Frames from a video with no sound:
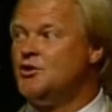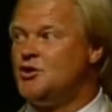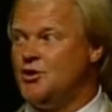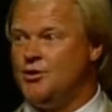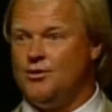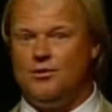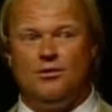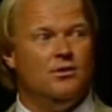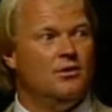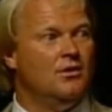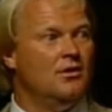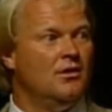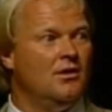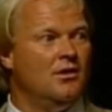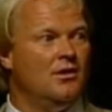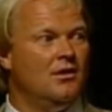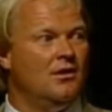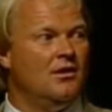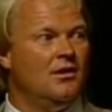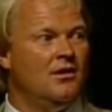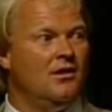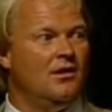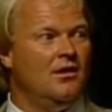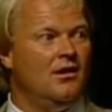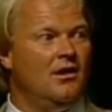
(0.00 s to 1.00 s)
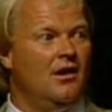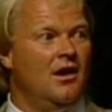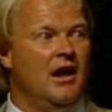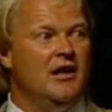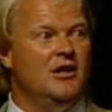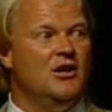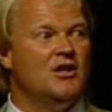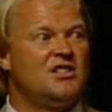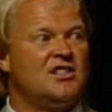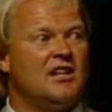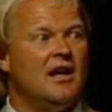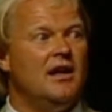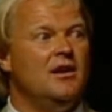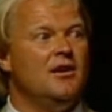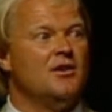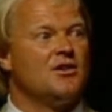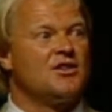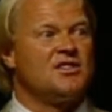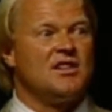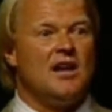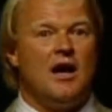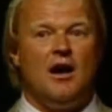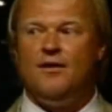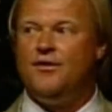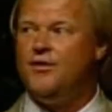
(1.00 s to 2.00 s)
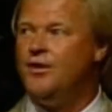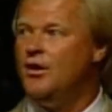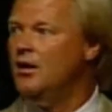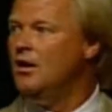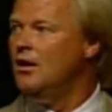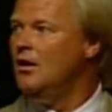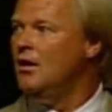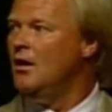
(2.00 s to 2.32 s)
you, and you say to yourself,